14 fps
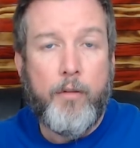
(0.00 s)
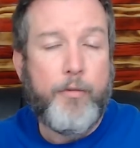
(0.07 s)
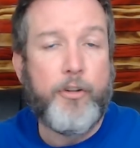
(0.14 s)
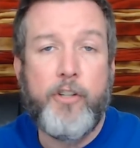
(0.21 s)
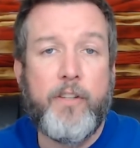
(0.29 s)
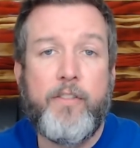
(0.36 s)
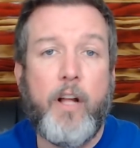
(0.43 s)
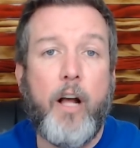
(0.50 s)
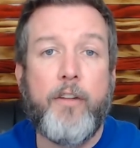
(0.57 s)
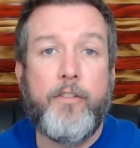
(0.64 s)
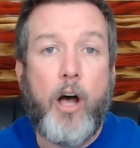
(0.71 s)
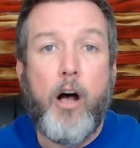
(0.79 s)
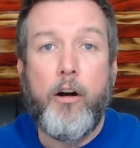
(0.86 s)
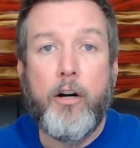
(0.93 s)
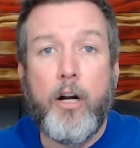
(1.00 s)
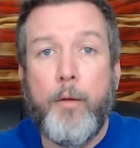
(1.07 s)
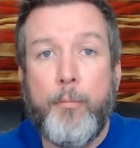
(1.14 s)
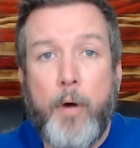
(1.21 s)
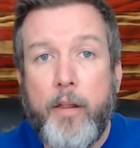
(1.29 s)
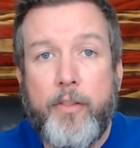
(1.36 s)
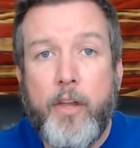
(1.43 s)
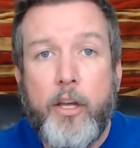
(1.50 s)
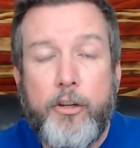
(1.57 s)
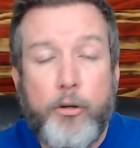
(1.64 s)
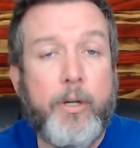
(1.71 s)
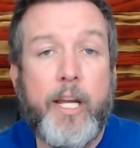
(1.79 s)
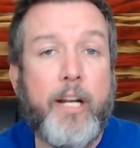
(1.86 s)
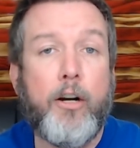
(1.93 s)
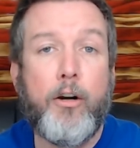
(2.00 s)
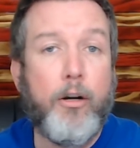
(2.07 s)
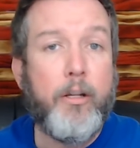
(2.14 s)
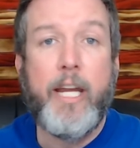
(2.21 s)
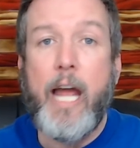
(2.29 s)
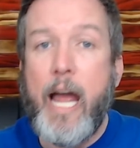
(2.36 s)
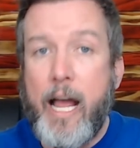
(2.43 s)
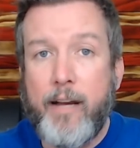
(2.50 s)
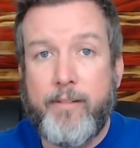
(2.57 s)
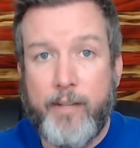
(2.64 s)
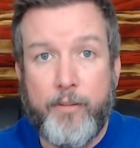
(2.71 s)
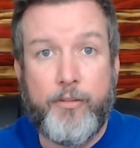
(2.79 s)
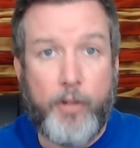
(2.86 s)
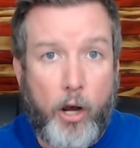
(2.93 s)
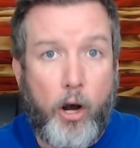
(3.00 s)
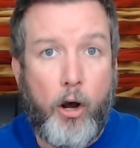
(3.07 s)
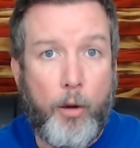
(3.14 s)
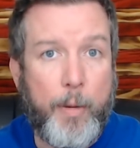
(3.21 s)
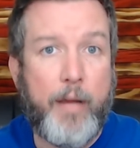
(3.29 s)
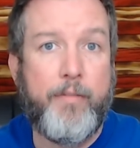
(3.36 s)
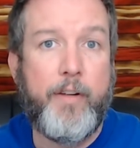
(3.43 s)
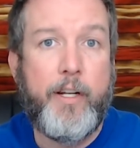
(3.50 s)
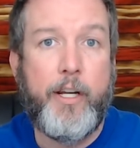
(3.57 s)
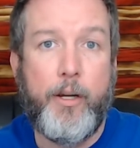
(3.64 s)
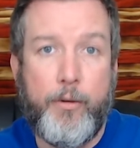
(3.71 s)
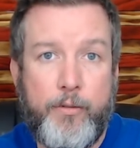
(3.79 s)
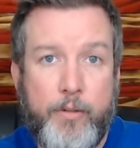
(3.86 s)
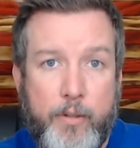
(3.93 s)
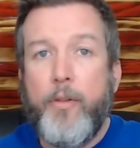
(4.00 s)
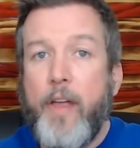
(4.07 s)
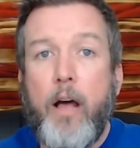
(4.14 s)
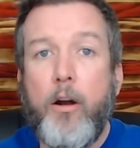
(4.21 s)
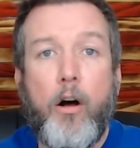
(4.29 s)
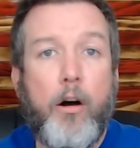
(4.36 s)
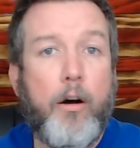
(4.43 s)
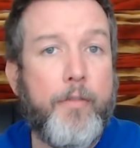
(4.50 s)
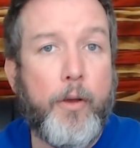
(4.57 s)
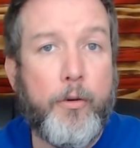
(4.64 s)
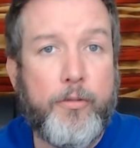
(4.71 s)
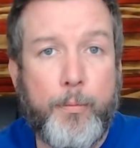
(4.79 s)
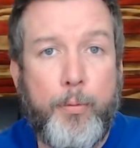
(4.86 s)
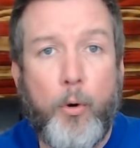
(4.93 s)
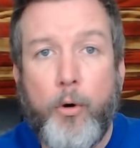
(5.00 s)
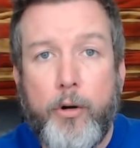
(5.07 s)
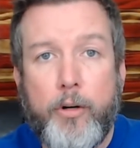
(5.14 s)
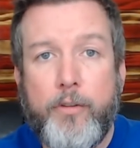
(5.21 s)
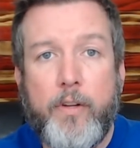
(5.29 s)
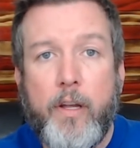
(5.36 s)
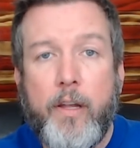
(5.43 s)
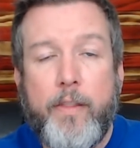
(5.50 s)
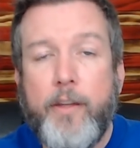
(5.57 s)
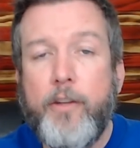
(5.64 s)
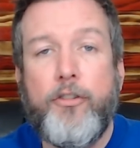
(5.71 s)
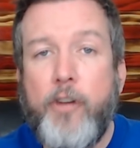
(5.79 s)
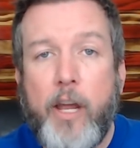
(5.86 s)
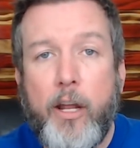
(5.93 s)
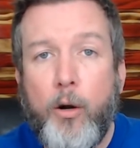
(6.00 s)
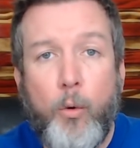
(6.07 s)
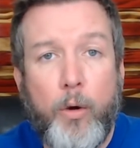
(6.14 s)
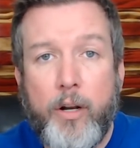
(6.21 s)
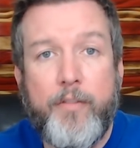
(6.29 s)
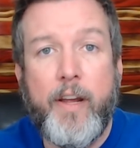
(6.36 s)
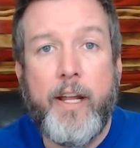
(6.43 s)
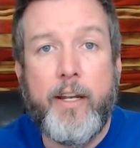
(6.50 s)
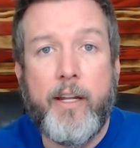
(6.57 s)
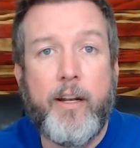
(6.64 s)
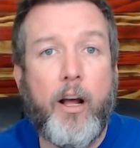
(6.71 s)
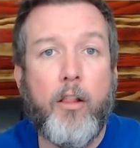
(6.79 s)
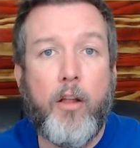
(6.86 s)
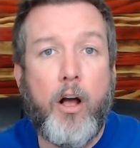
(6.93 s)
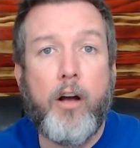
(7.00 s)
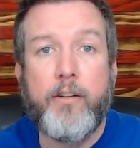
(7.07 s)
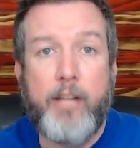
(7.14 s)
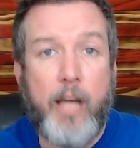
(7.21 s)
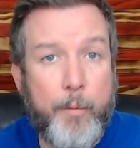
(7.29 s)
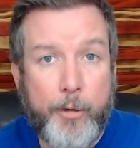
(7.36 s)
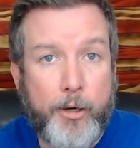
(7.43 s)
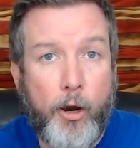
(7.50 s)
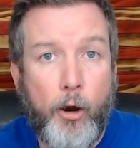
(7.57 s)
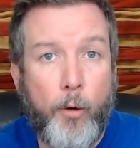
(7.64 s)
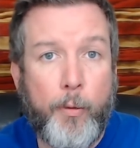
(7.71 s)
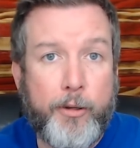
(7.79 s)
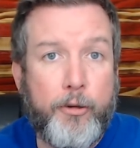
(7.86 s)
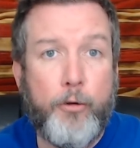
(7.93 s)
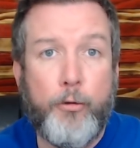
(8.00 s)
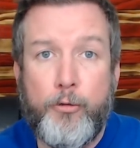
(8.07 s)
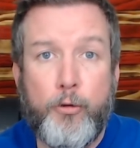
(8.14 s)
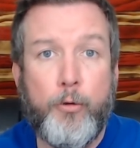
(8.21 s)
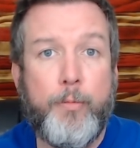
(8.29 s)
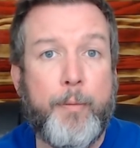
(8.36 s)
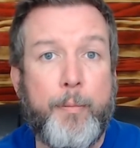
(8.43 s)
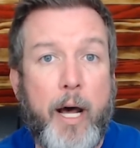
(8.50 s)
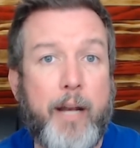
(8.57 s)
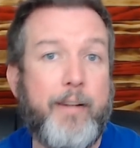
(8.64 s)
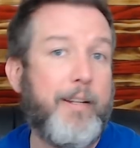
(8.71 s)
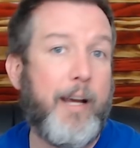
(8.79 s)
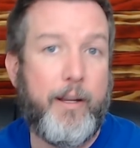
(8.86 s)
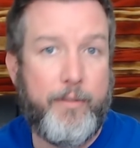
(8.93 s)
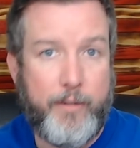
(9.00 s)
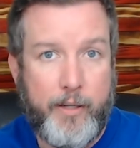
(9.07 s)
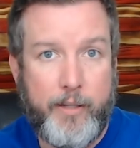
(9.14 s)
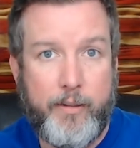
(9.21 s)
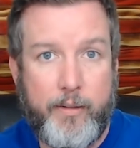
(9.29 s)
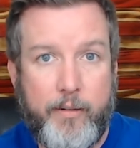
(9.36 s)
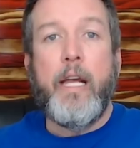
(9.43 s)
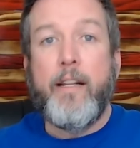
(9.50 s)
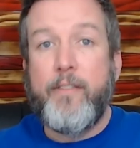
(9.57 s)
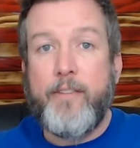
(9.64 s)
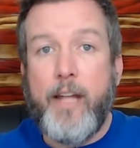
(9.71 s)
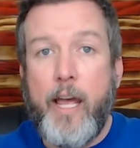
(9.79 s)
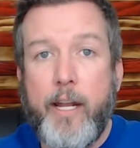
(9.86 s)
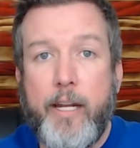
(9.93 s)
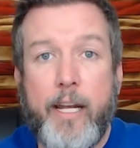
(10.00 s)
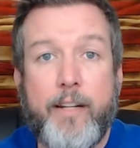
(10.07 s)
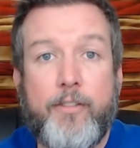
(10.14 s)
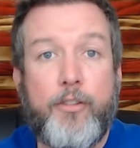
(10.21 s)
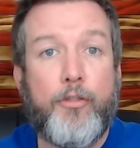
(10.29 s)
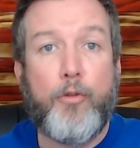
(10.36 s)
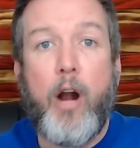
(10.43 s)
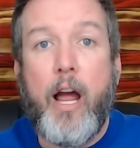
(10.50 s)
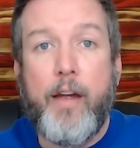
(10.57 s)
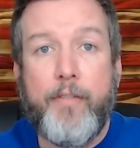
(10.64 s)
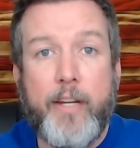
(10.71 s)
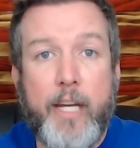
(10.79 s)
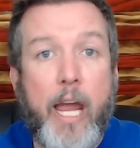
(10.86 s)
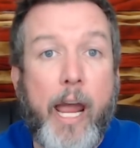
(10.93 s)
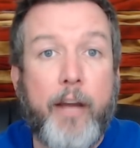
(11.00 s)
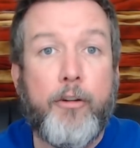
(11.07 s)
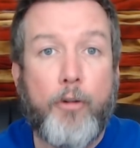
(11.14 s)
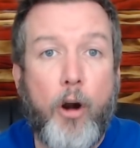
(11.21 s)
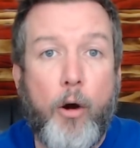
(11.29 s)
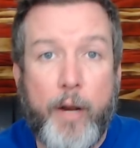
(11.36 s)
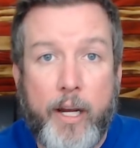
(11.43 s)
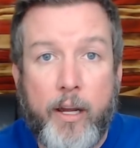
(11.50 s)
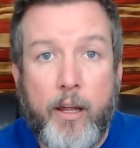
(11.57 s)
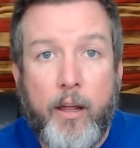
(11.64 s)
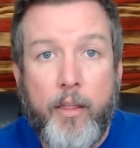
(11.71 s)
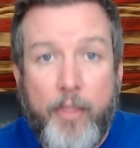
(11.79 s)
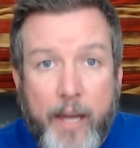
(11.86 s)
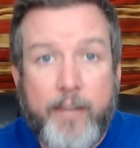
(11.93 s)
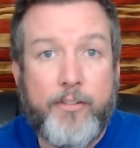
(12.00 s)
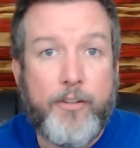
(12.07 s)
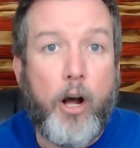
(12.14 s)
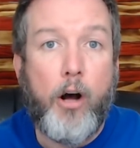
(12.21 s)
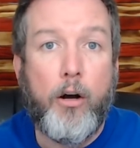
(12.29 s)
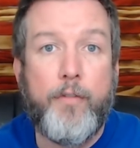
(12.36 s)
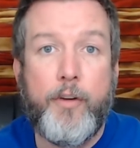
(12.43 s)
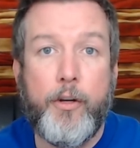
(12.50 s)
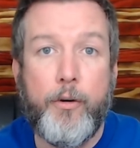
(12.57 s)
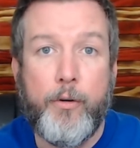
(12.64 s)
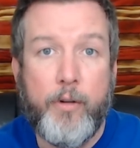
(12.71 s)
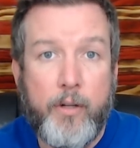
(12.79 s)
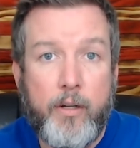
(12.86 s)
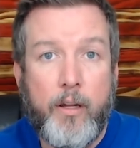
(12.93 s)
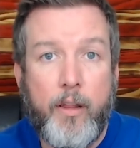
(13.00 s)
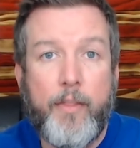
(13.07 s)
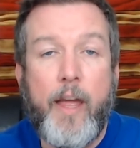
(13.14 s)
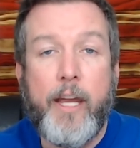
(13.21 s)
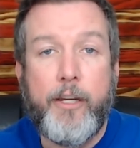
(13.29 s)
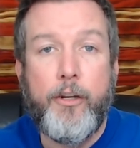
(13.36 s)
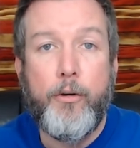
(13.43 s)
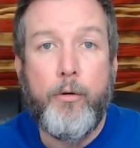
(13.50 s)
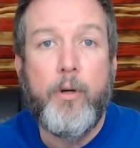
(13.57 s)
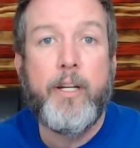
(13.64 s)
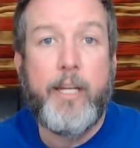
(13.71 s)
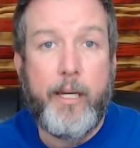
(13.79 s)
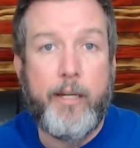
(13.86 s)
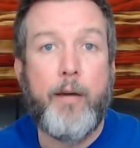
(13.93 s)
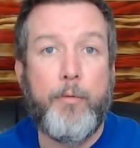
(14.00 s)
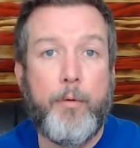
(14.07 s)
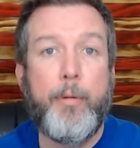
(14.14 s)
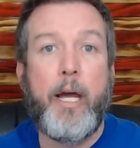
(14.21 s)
For just $1 a month, you'll get early access to all my videos. Without all of those supporters, this channel would have ended a long time ago when YouTube demonetized it. Instead, it's thriving and growing, thanks to all of you. Thank you, keep coming